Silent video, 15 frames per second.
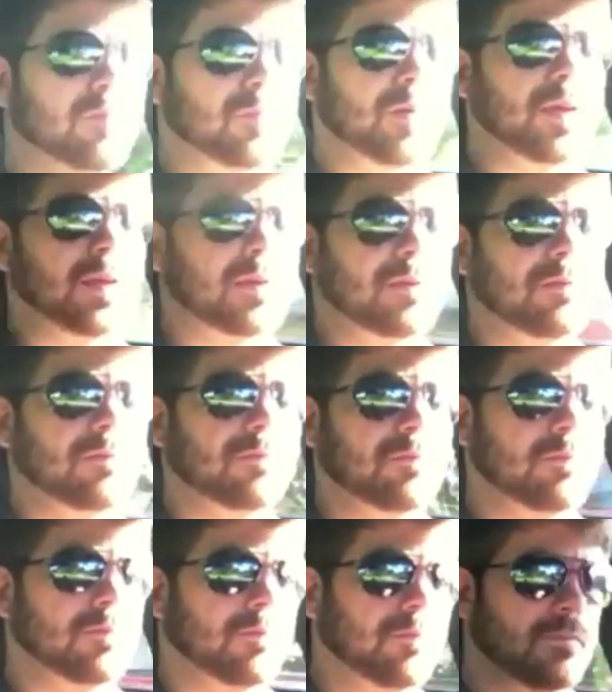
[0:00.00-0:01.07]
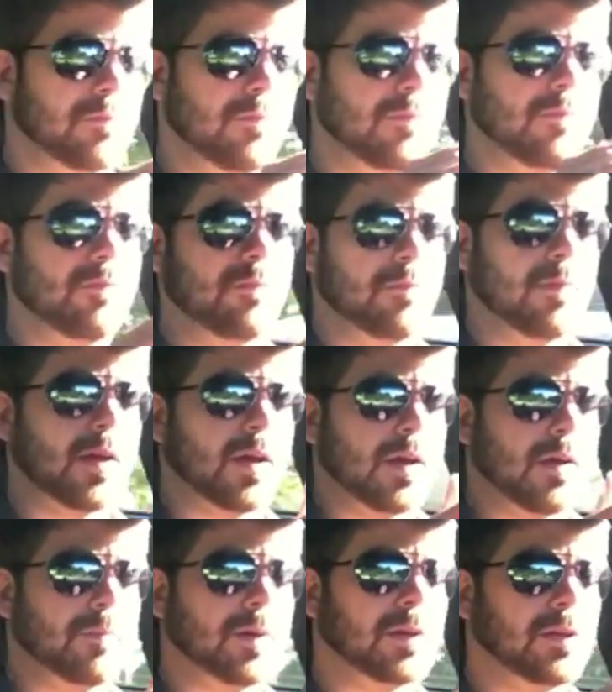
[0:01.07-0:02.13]
would make
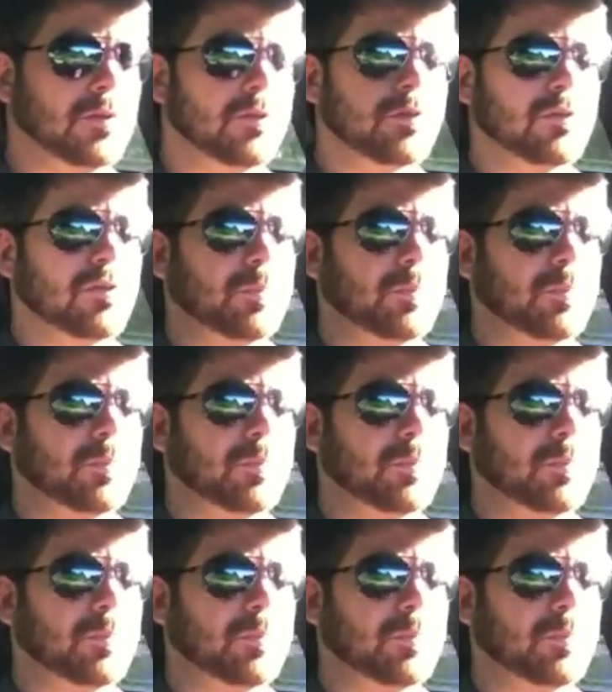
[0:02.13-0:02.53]
my user